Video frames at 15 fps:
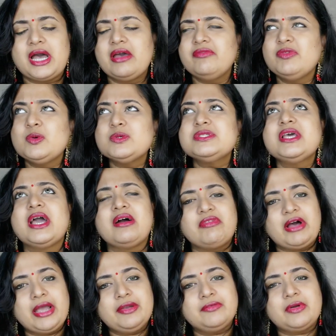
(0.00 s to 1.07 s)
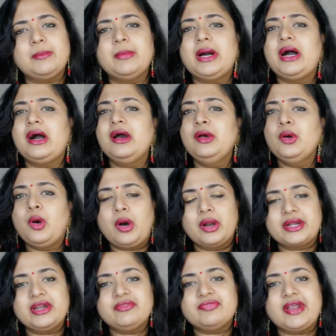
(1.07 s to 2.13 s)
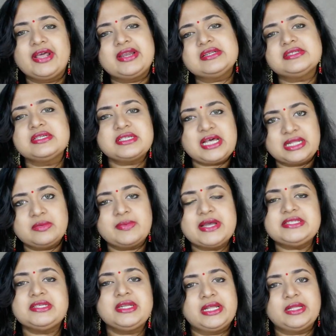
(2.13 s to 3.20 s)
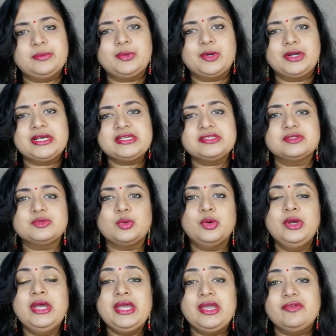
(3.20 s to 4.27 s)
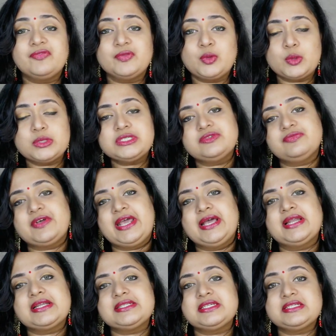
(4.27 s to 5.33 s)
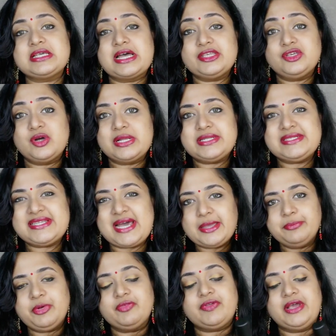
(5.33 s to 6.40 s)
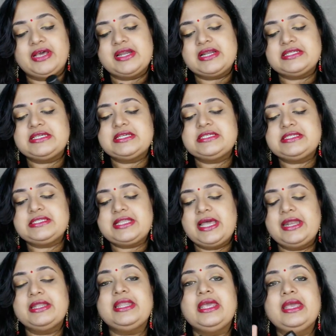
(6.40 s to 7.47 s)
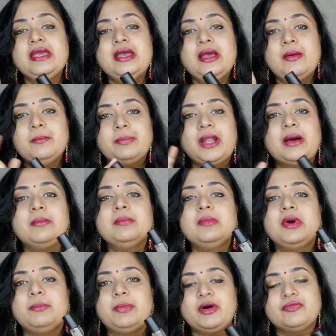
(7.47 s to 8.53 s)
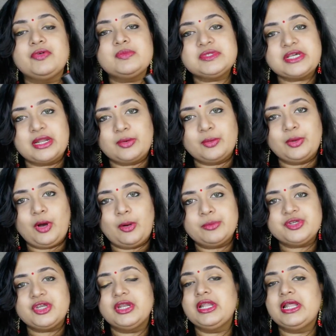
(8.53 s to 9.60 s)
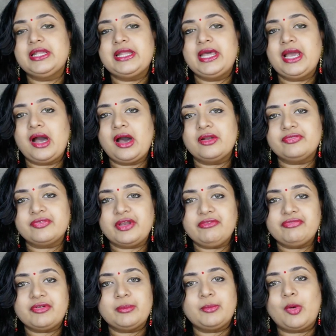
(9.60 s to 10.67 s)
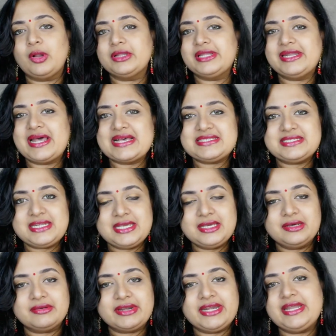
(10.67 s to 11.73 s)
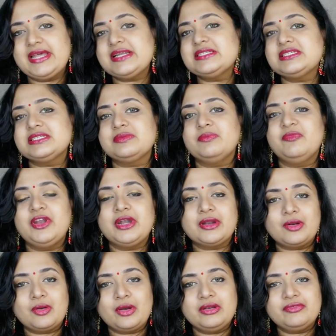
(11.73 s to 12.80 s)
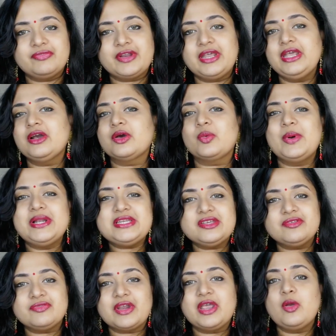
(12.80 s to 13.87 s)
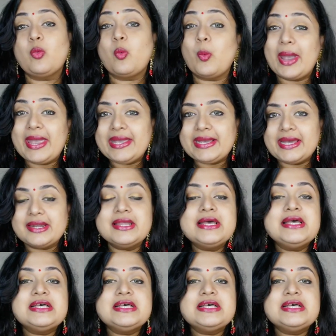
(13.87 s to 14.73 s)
I've used the Hawaiian Rumba, Orchid fragrances otherwise in other products. So if those fragrances are your type of fragrances, then the Plum perfumes are a good option. They are free from all the nasty ingredients, mineral oil free, cruelty free, vegan.